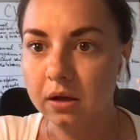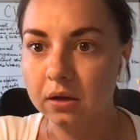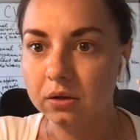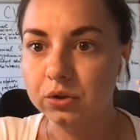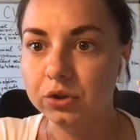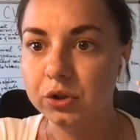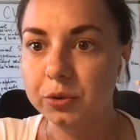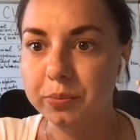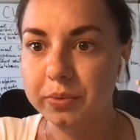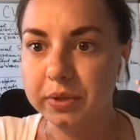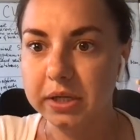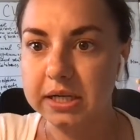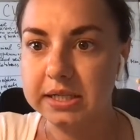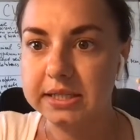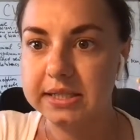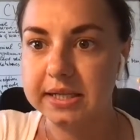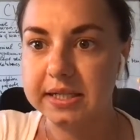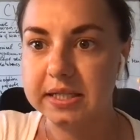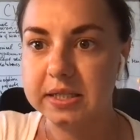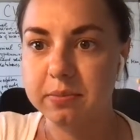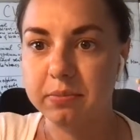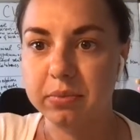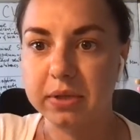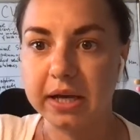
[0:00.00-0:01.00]
Could you please
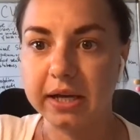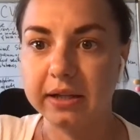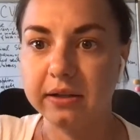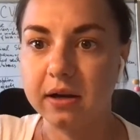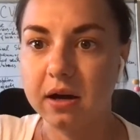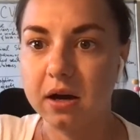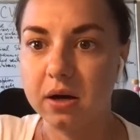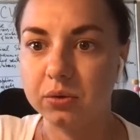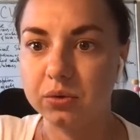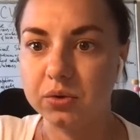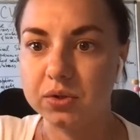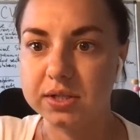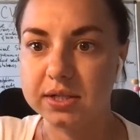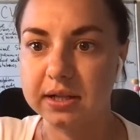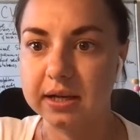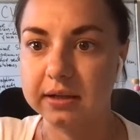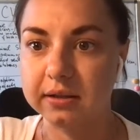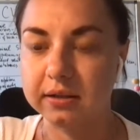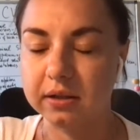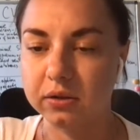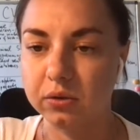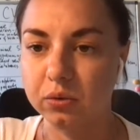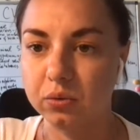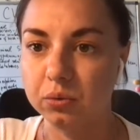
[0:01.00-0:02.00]
explain how to
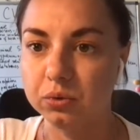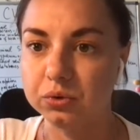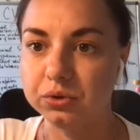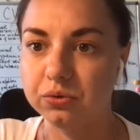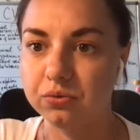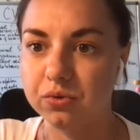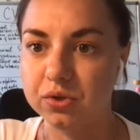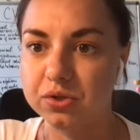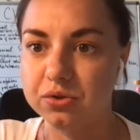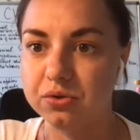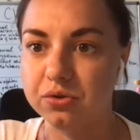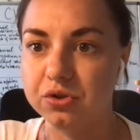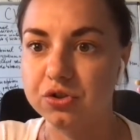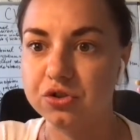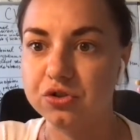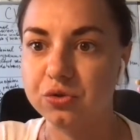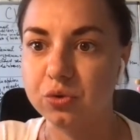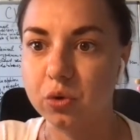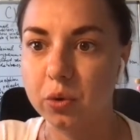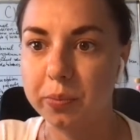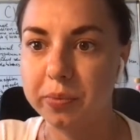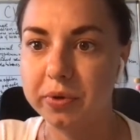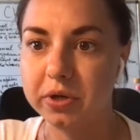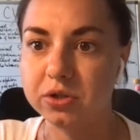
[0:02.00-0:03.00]
select a good research
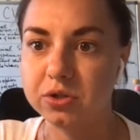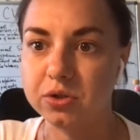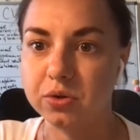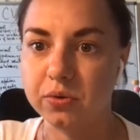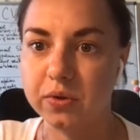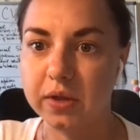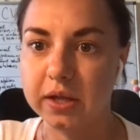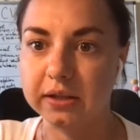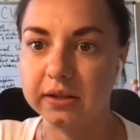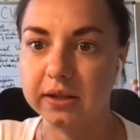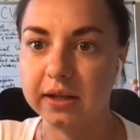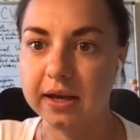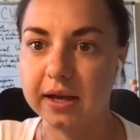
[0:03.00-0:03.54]
topic so that